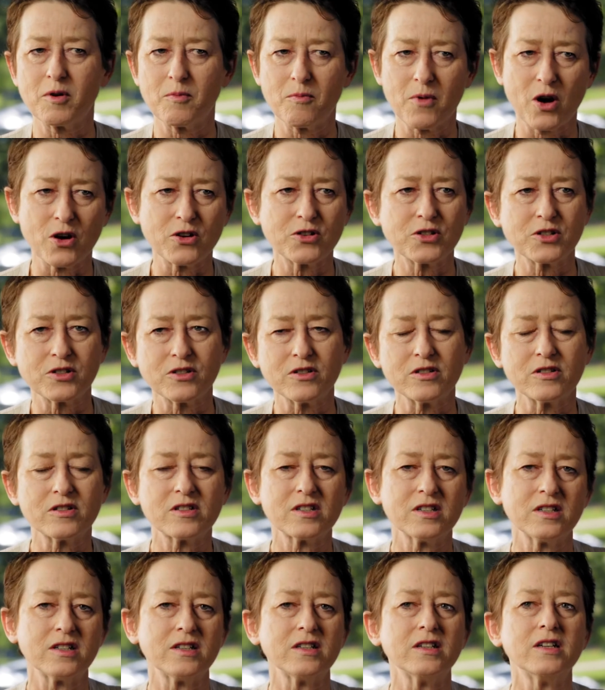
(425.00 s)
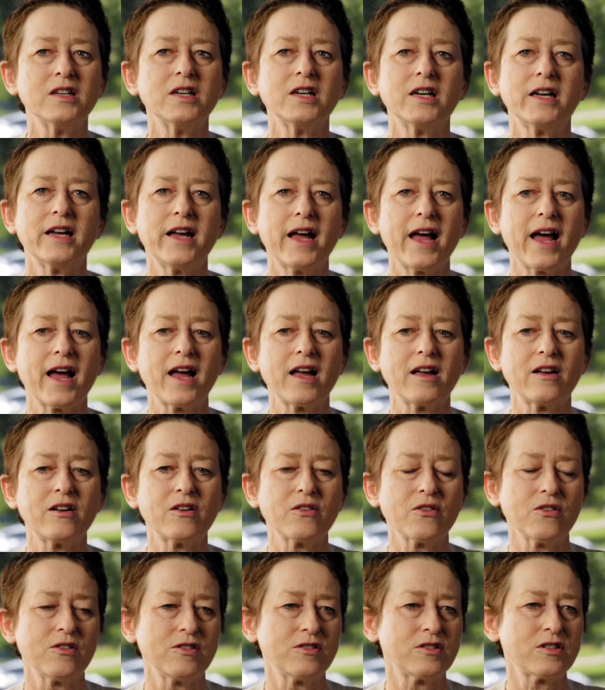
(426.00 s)
emotions and
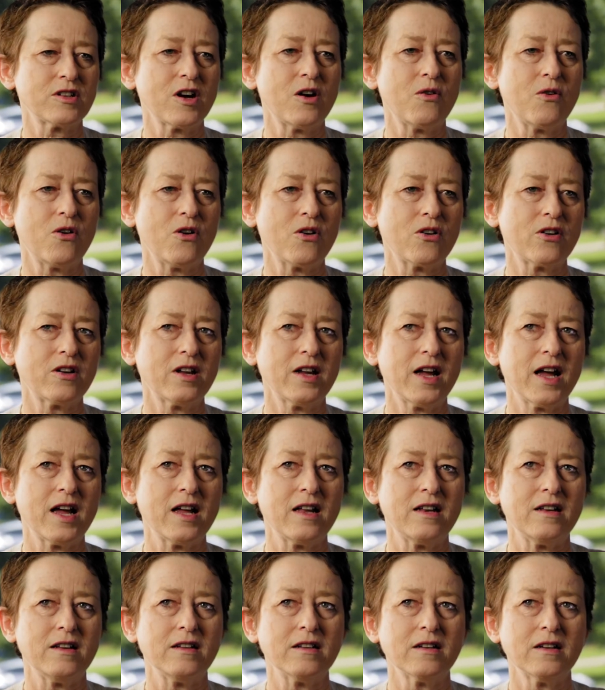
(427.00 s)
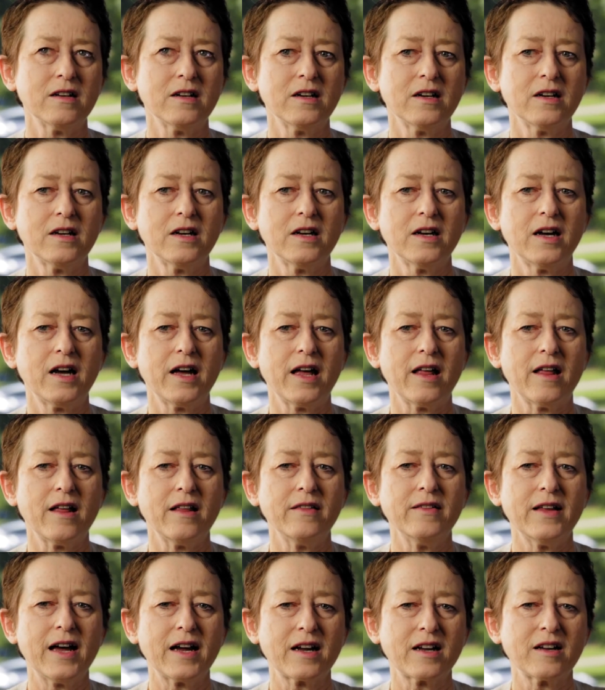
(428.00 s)
anger and so on, and
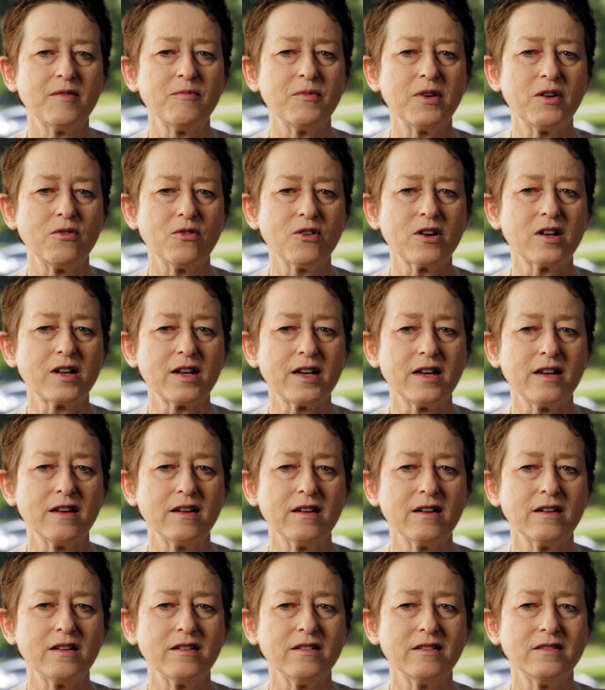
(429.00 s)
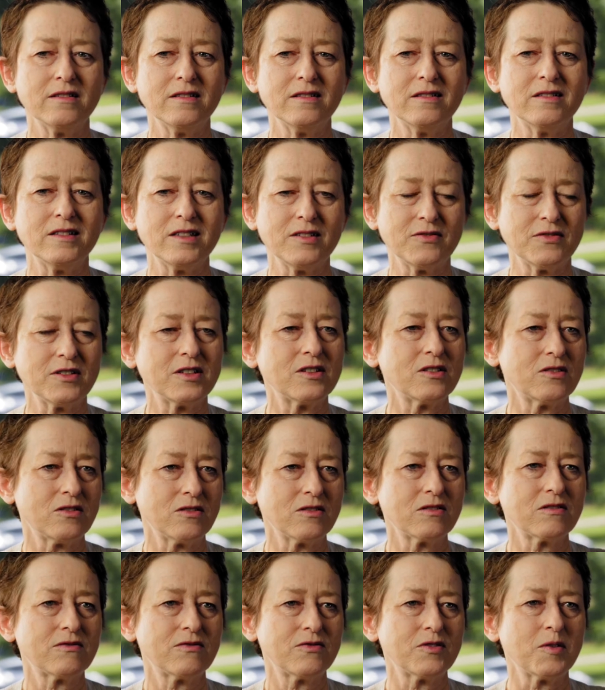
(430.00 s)
that can be really
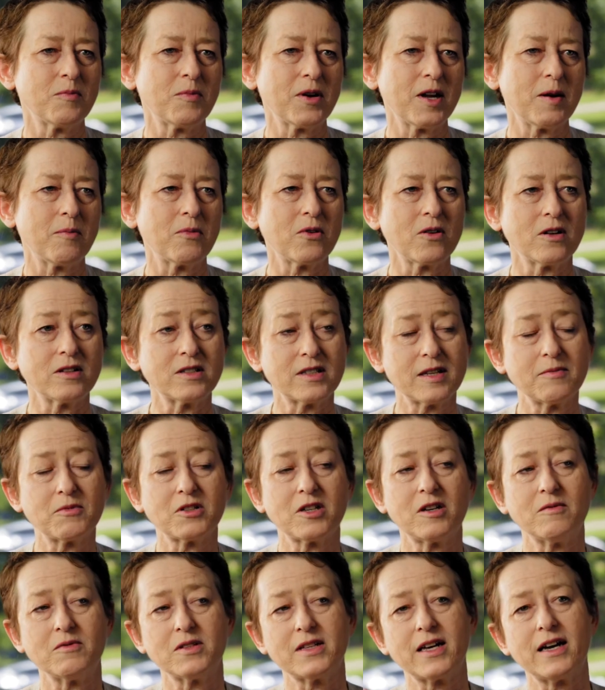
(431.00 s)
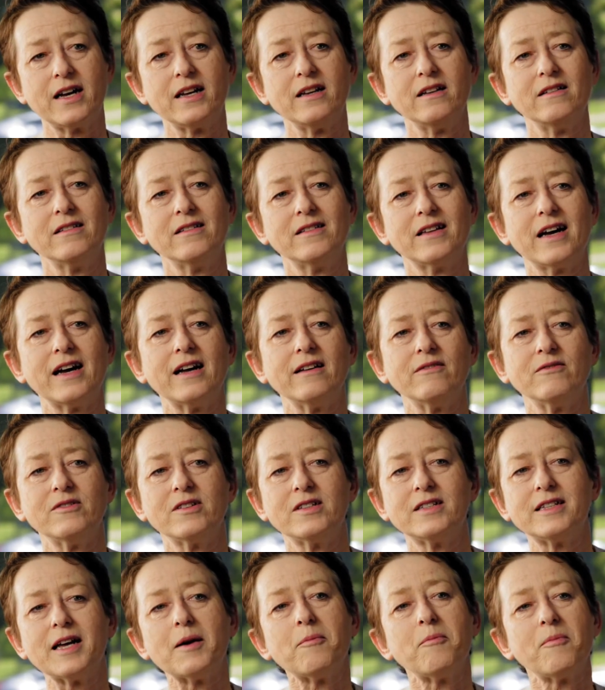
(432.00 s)
difficult for people, and sometimes they
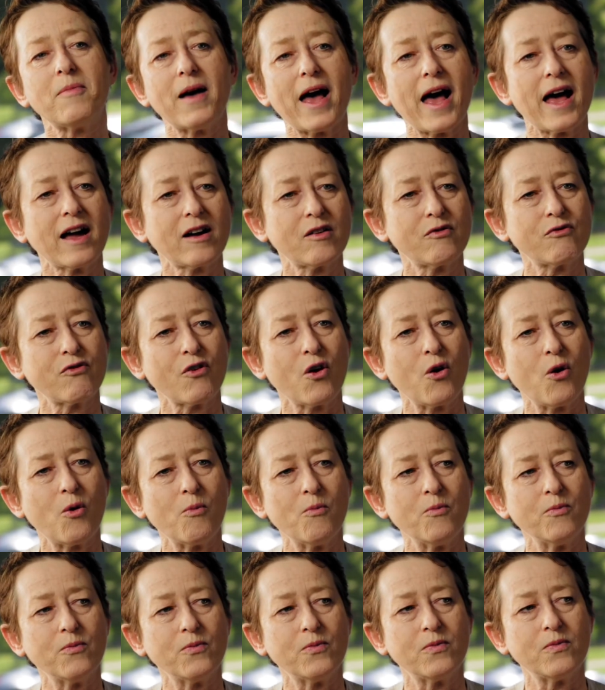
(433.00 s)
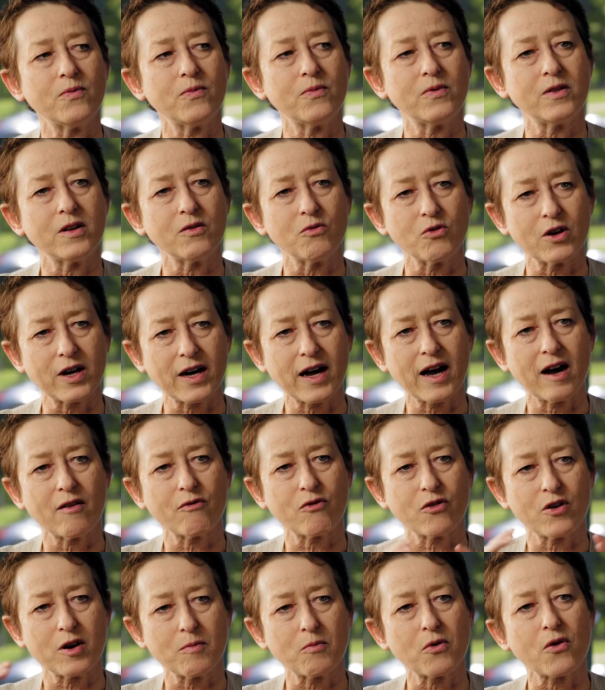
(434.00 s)
step back from the
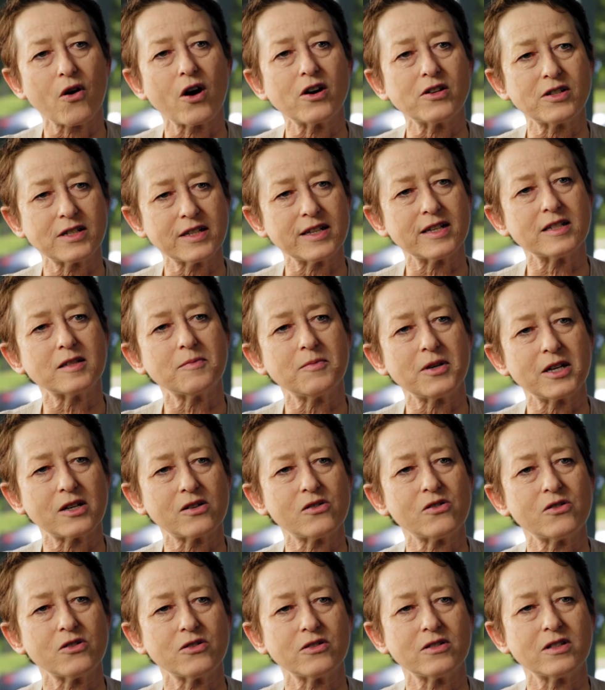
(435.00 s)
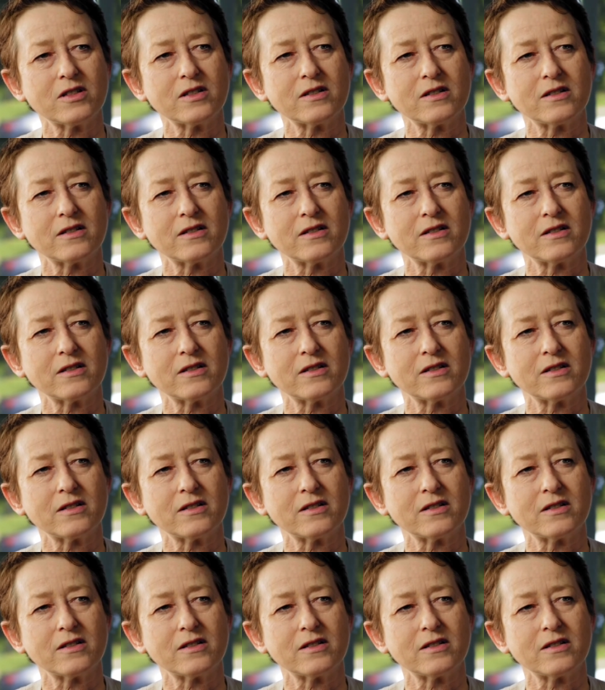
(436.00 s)
recovery process because